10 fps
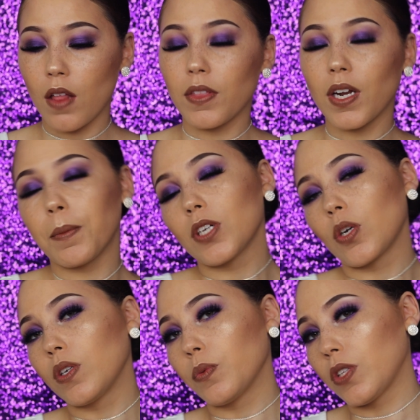then I'm going to
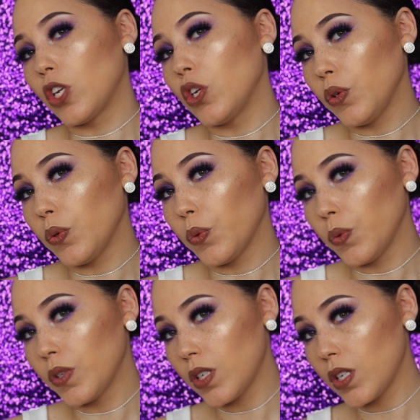go in with a
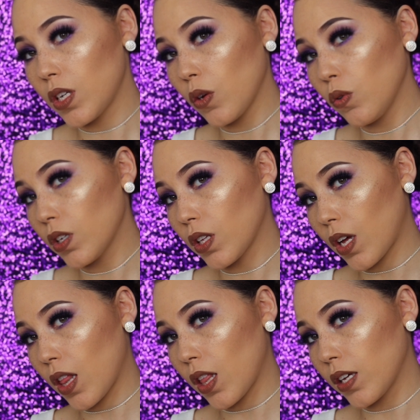nude. Oh, look at
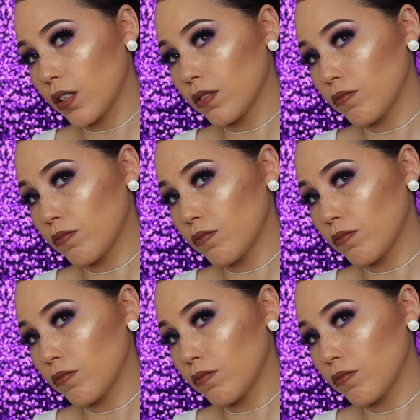that highlight.